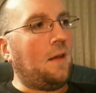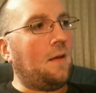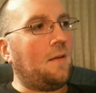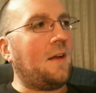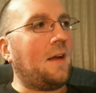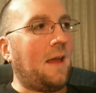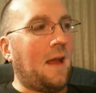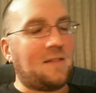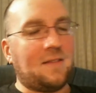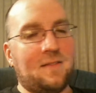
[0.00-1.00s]
not
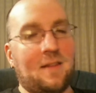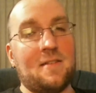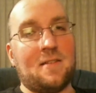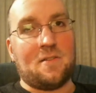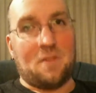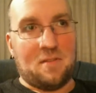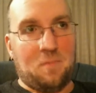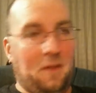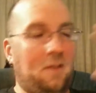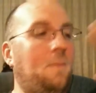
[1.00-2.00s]
cast. This is also a
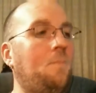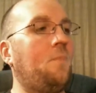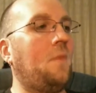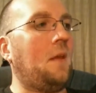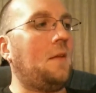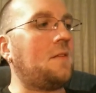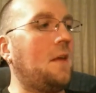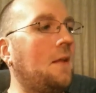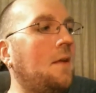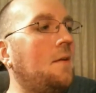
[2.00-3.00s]
splint. It's got
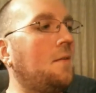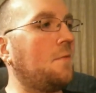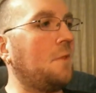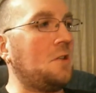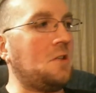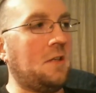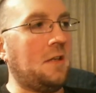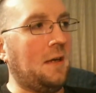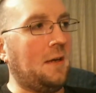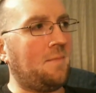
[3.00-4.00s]
a rigid
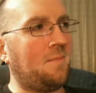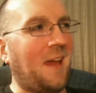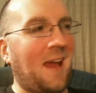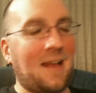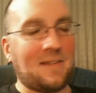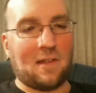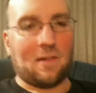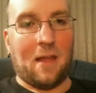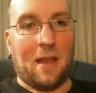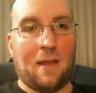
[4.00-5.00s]

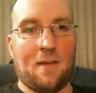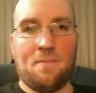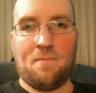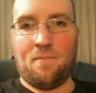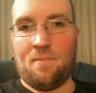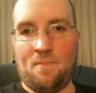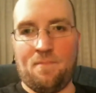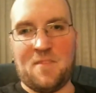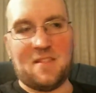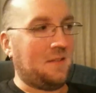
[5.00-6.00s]
cast-like
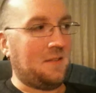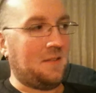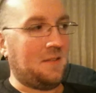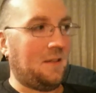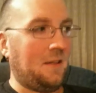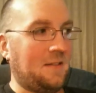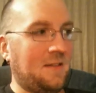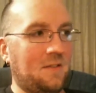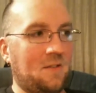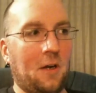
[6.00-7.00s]
substance on the
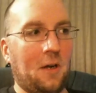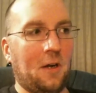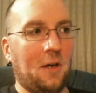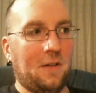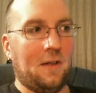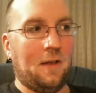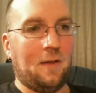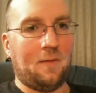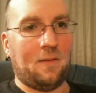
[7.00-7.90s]
inside, so it's hard on the